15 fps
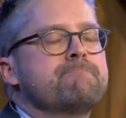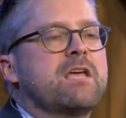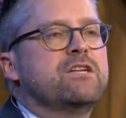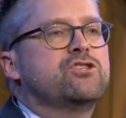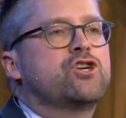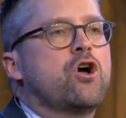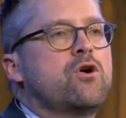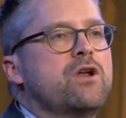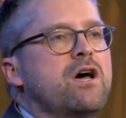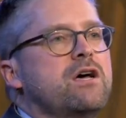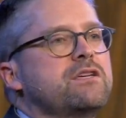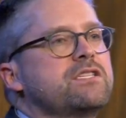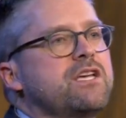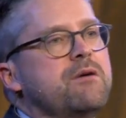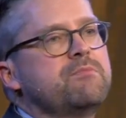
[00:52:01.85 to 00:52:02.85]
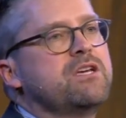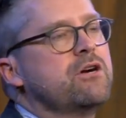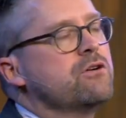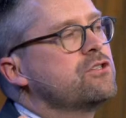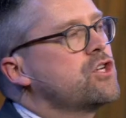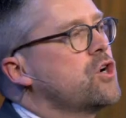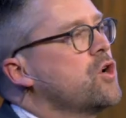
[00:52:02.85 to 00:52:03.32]
And Jonah, some
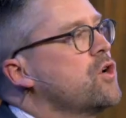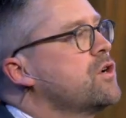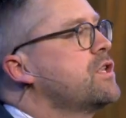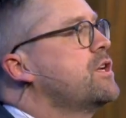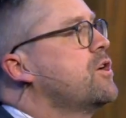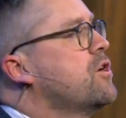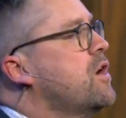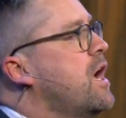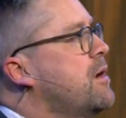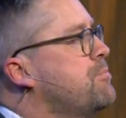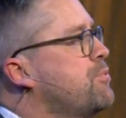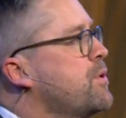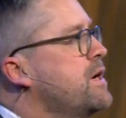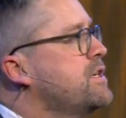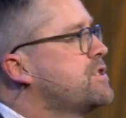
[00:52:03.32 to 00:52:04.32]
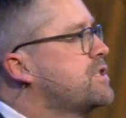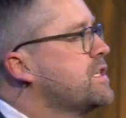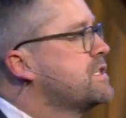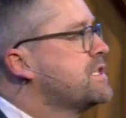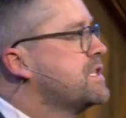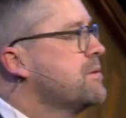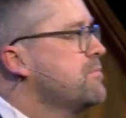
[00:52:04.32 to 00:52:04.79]
years earlier, had preached a
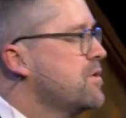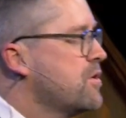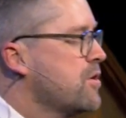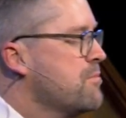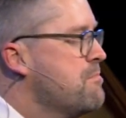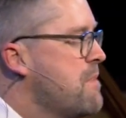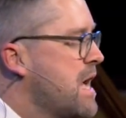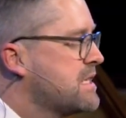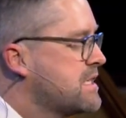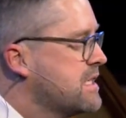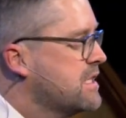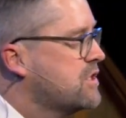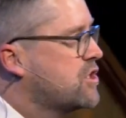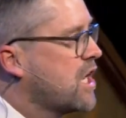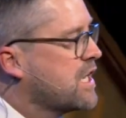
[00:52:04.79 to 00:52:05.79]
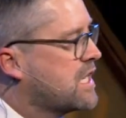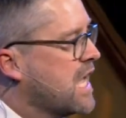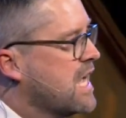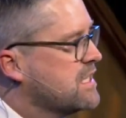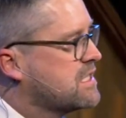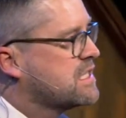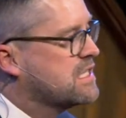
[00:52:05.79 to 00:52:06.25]
similar message
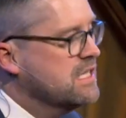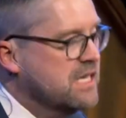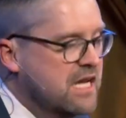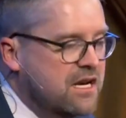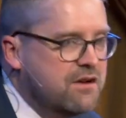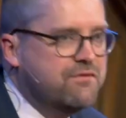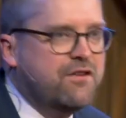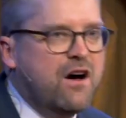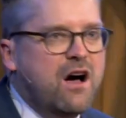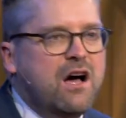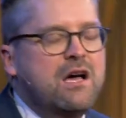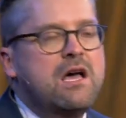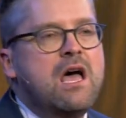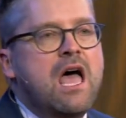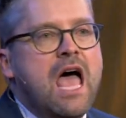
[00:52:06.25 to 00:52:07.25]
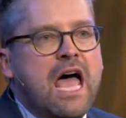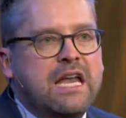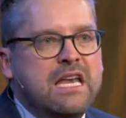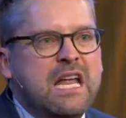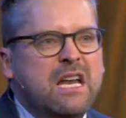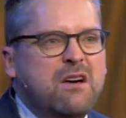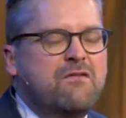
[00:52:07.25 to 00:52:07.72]
against Nineveh,
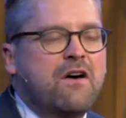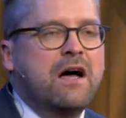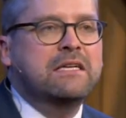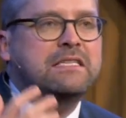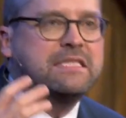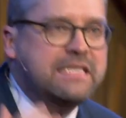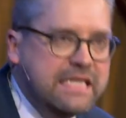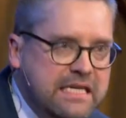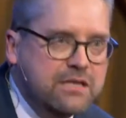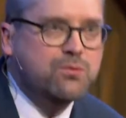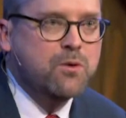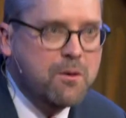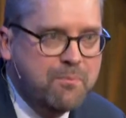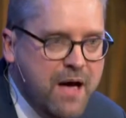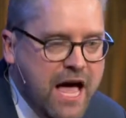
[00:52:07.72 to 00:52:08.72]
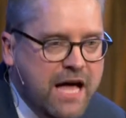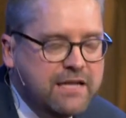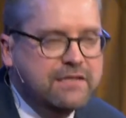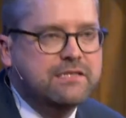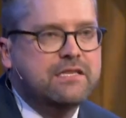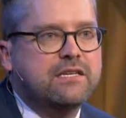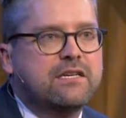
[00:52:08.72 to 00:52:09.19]
and Nineveh did
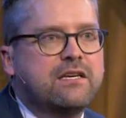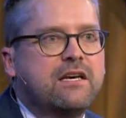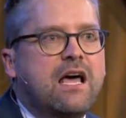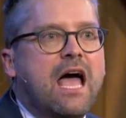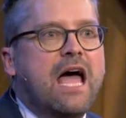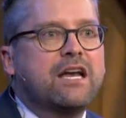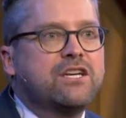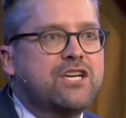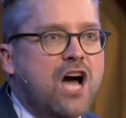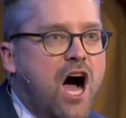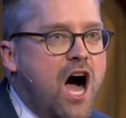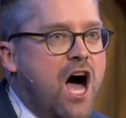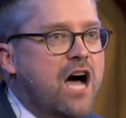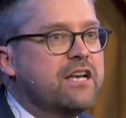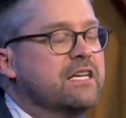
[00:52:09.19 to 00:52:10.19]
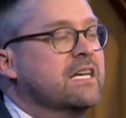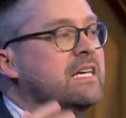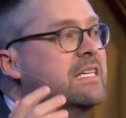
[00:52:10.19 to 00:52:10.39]
repent, and God